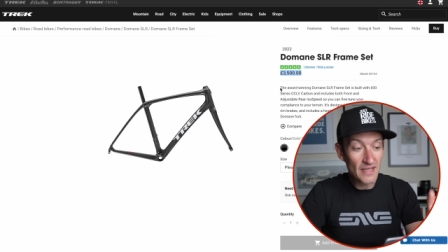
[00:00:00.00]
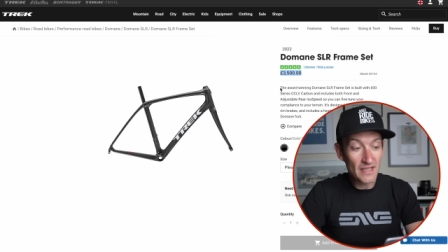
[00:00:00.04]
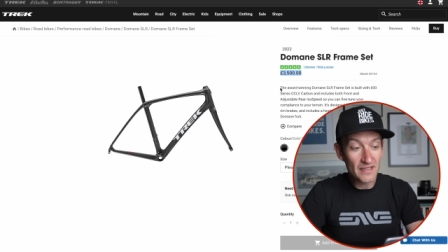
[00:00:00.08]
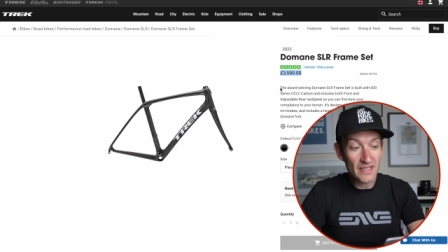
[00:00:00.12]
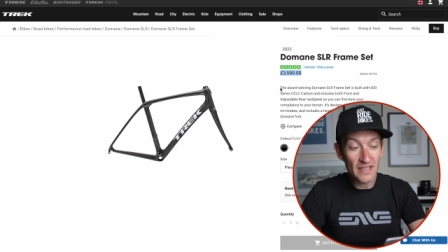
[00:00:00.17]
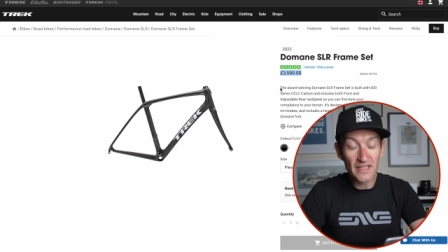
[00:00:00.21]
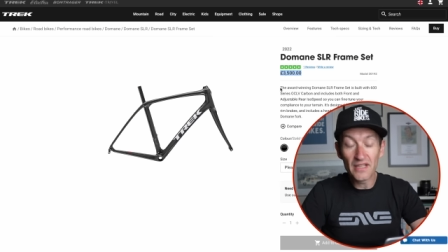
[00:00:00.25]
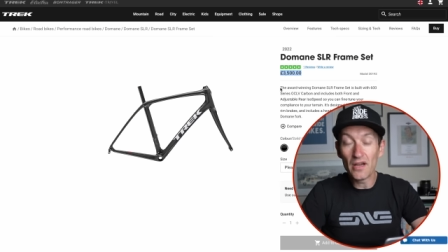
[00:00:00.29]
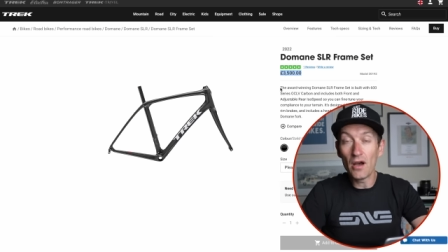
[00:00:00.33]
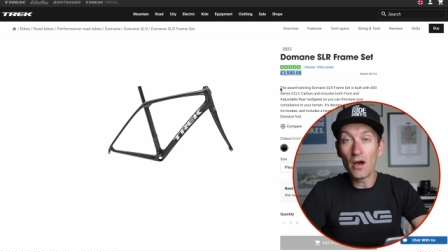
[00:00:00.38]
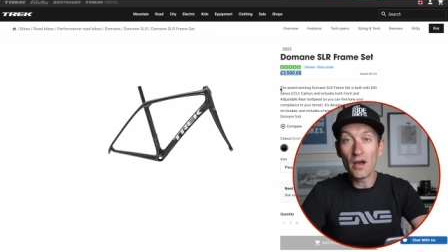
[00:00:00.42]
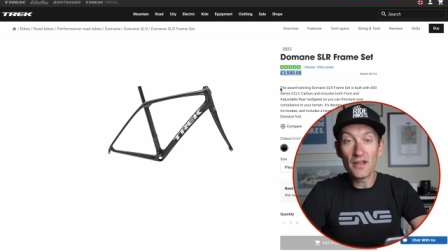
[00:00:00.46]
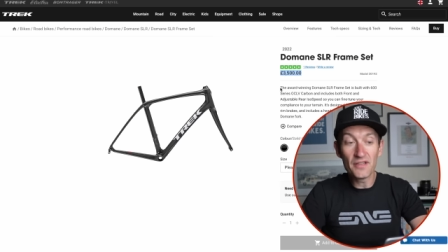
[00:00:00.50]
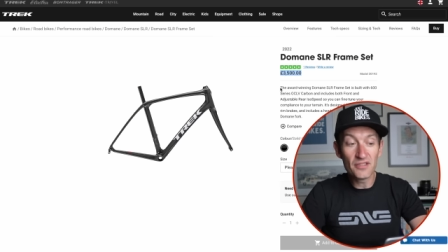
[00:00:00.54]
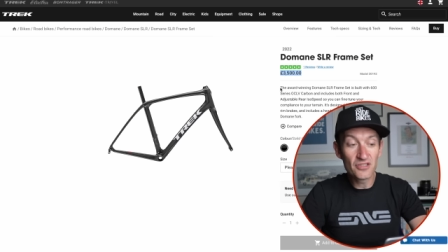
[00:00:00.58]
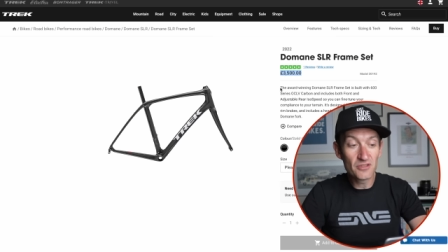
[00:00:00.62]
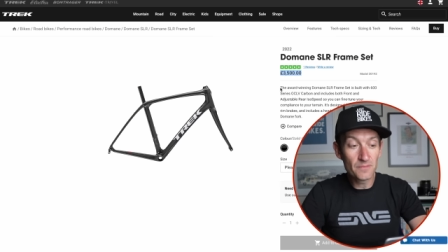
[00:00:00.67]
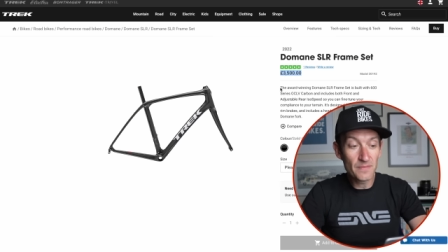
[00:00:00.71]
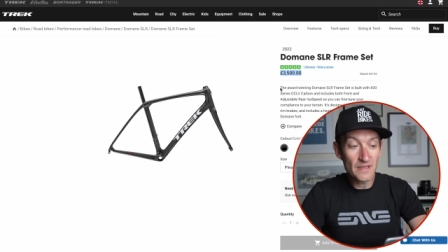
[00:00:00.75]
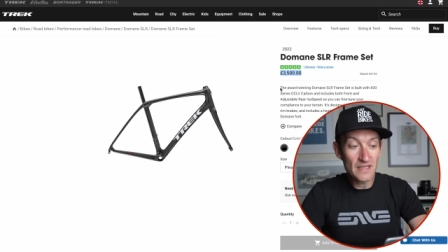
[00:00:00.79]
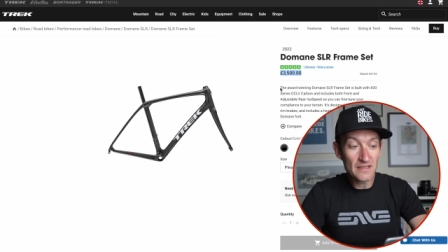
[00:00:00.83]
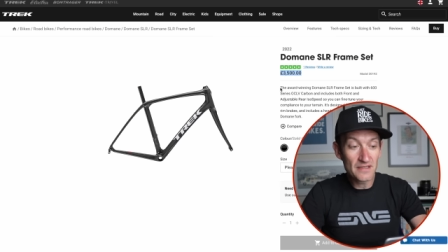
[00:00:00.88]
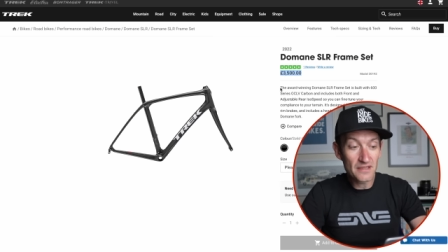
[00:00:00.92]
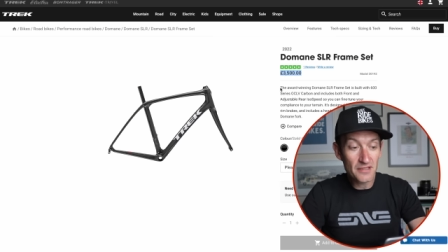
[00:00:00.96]
Get the ISO
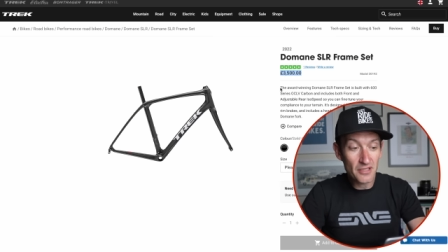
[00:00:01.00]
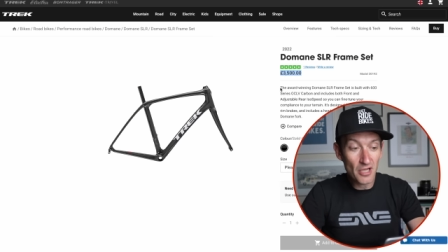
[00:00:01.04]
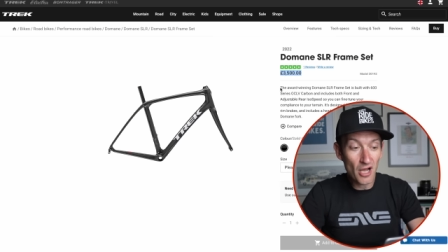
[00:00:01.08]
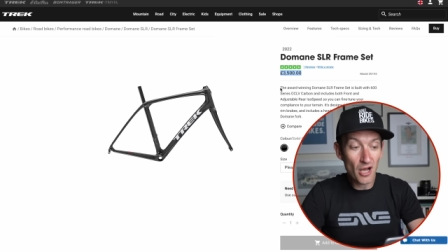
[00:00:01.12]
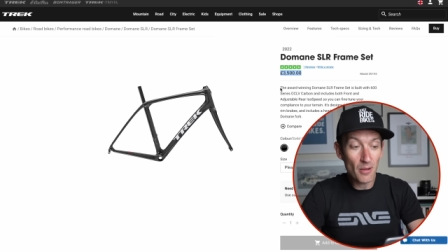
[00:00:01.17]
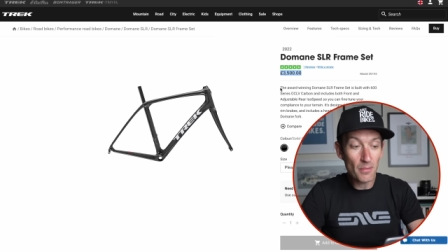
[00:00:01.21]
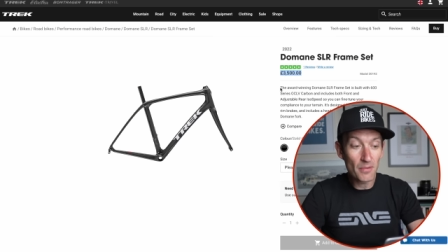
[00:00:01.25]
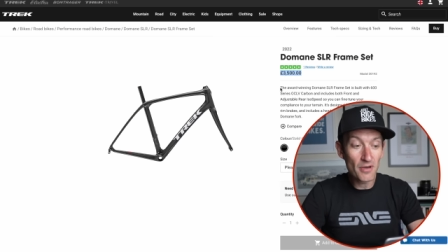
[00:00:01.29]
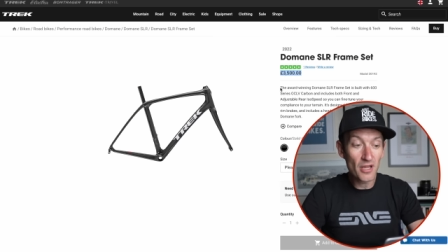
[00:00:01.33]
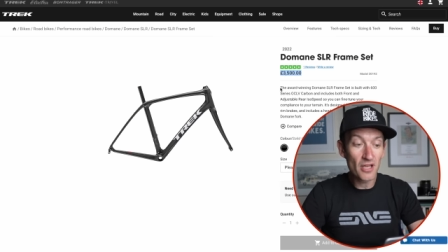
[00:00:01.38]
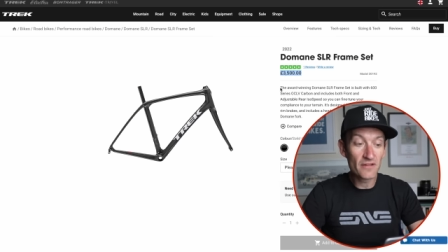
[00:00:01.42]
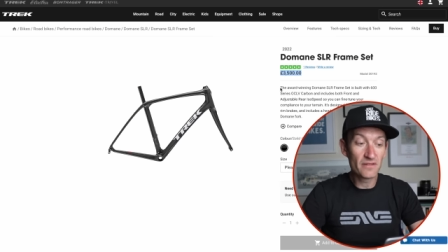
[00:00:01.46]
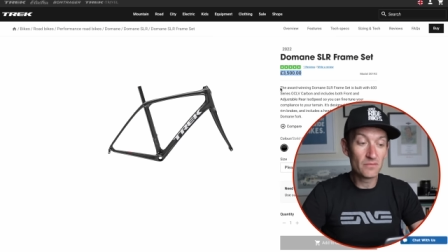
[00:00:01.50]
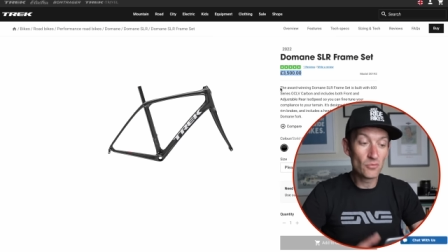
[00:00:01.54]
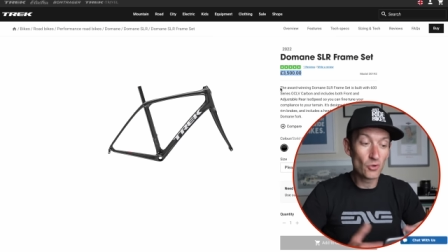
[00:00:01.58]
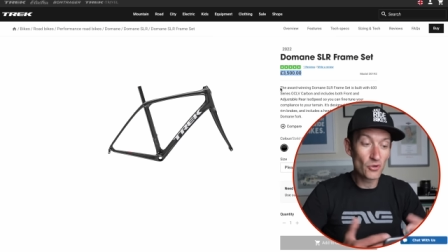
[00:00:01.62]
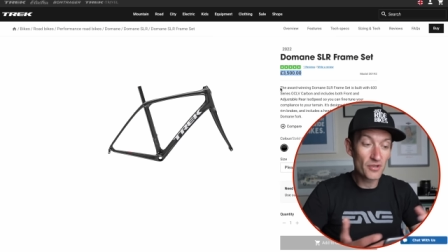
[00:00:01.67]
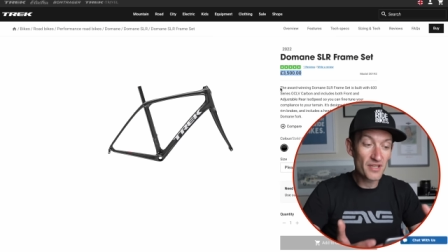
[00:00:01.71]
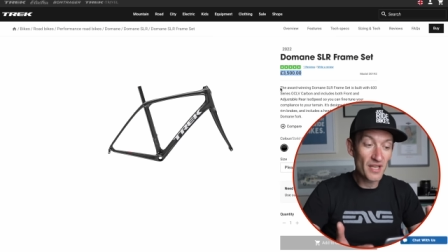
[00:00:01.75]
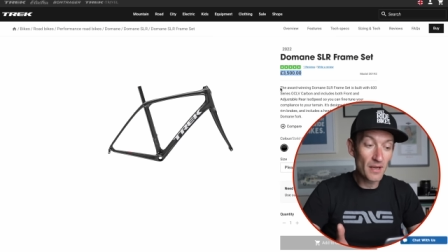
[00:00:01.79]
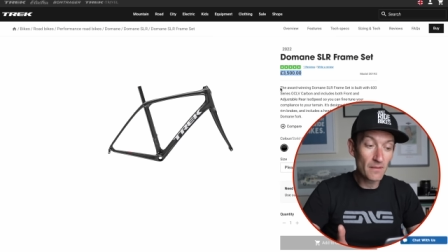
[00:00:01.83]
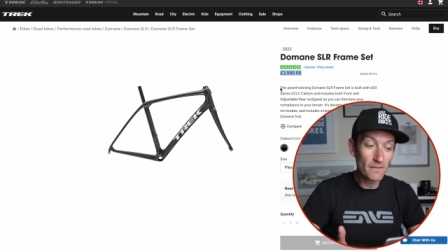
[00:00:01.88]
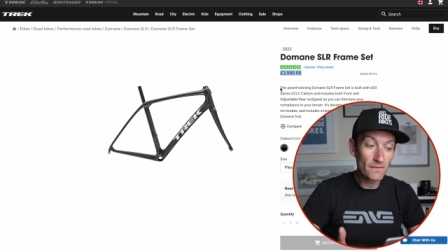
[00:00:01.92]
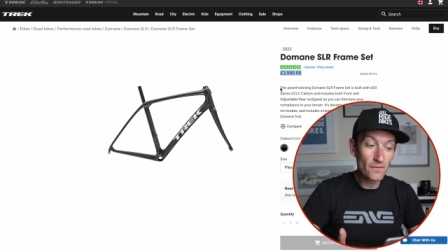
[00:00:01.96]
speed decoupler for more
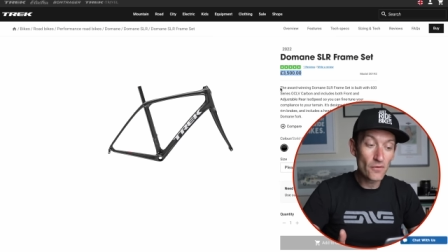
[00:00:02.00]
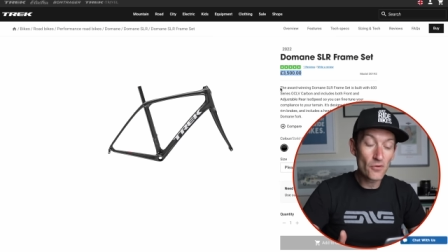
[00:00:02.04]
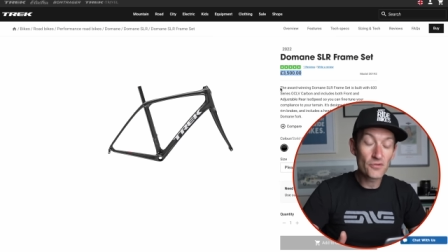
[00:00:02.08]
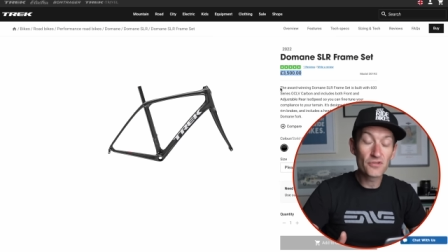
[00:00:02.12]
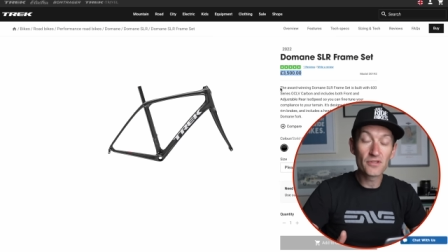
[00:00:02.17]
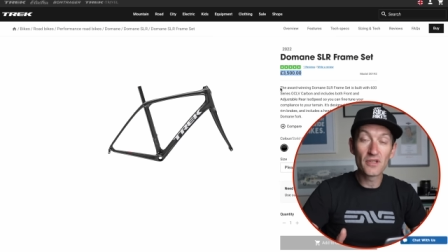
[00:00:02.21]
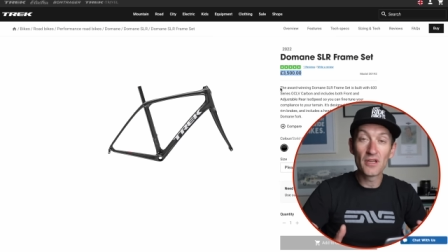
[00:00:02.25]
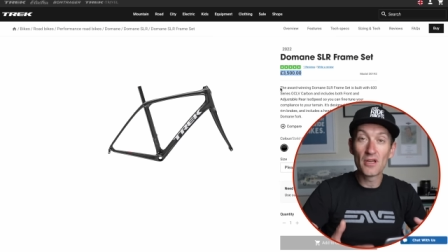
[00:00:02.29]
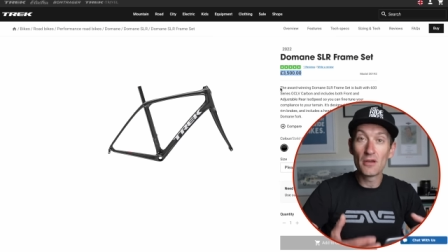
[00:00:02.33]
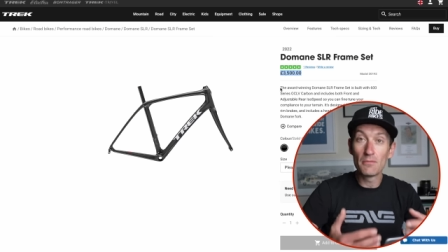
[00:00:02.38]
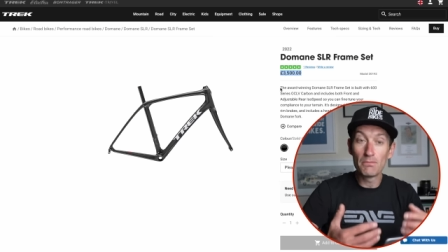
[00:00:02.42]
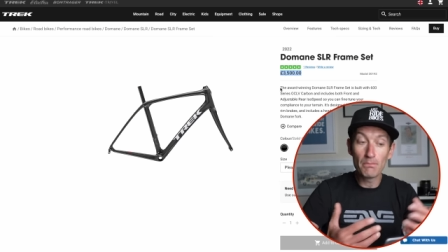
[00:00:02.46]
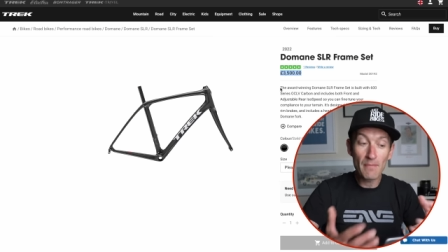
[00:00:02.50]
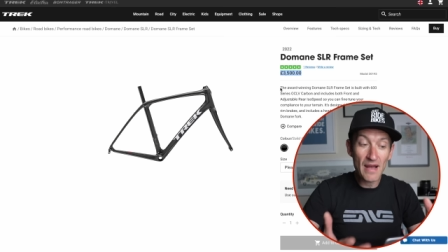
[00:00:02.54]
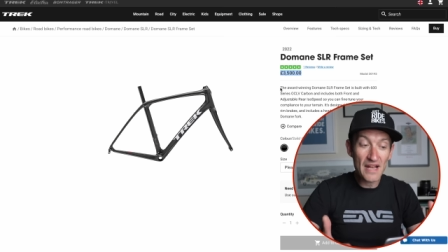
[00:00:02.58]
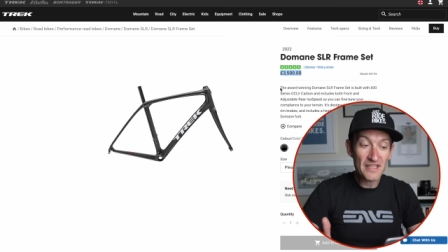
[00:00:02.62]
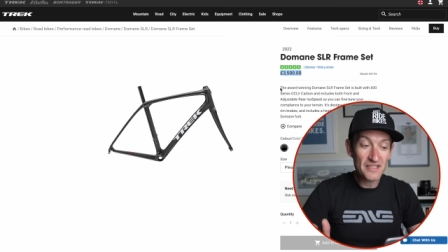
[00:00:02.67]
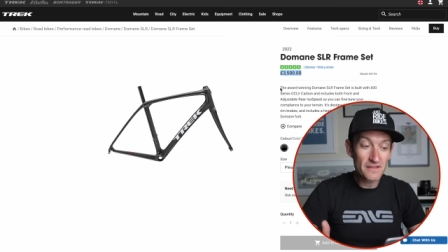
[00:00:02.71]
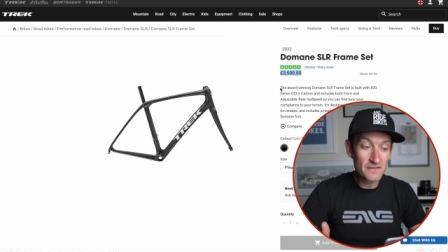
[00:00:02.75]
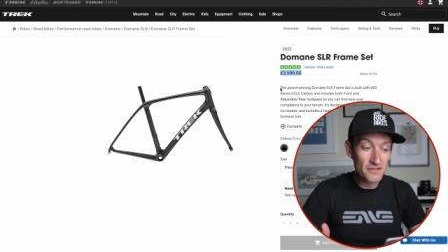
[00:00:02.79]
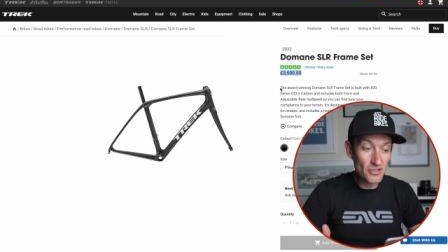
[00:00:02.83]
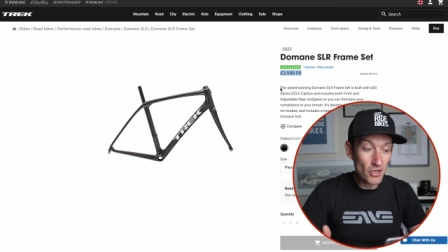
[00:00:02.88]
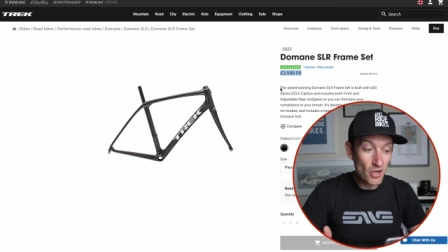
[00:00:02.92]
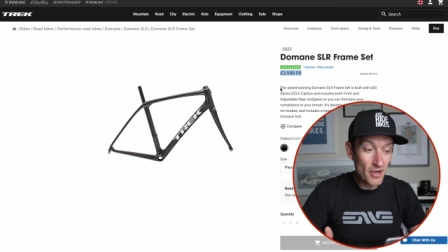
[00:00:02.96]
comfort,
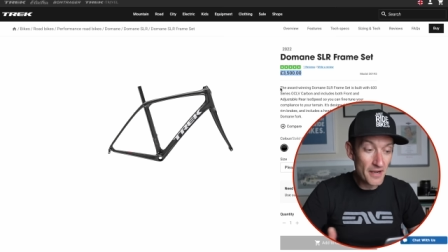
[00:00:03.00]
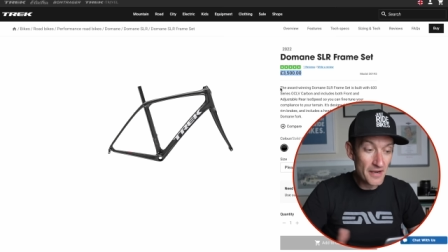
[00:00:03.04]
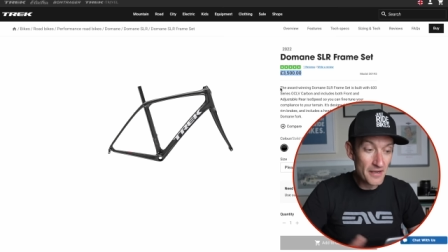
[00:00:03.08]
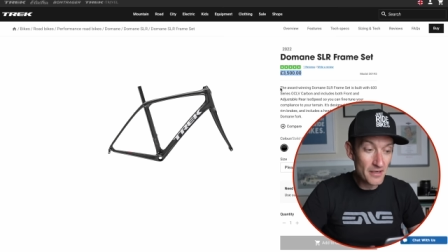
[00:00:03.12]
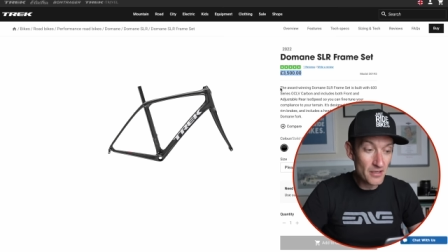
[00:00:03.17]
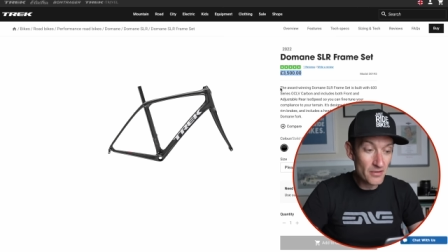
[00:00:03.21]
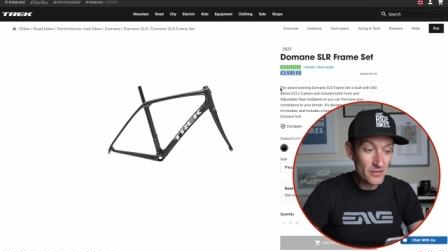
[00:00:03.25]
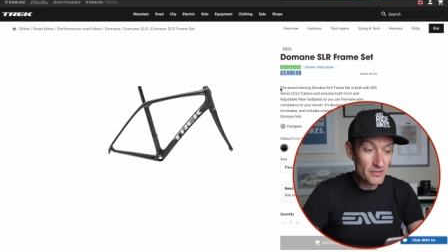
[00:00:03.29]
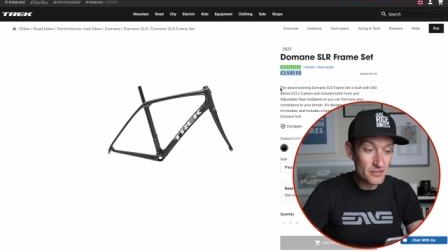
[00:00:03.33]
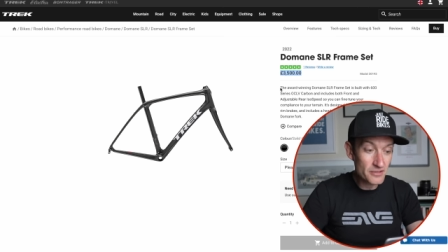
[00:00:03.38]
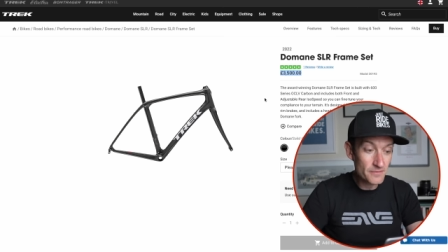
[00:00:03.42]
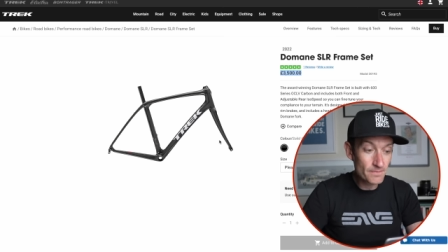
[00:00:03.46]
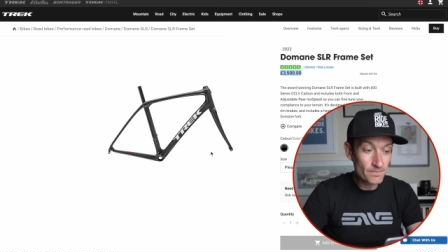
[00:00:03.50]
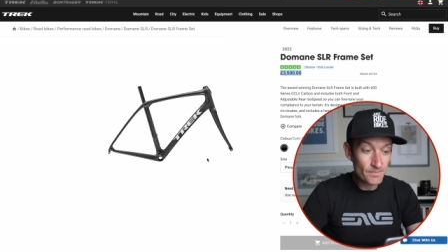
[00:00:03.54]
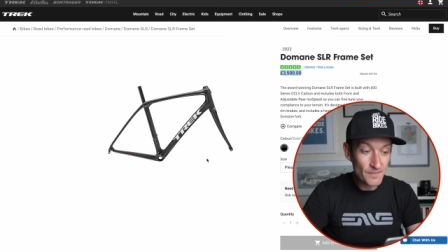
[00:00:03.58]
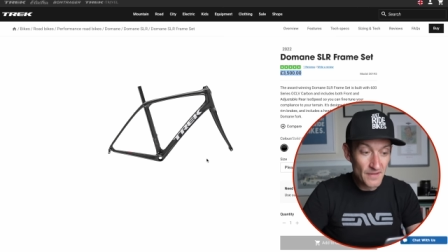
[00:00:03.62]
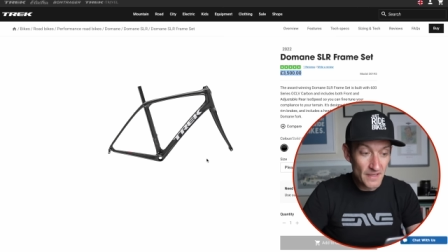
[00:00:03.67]
massive tyre clearance.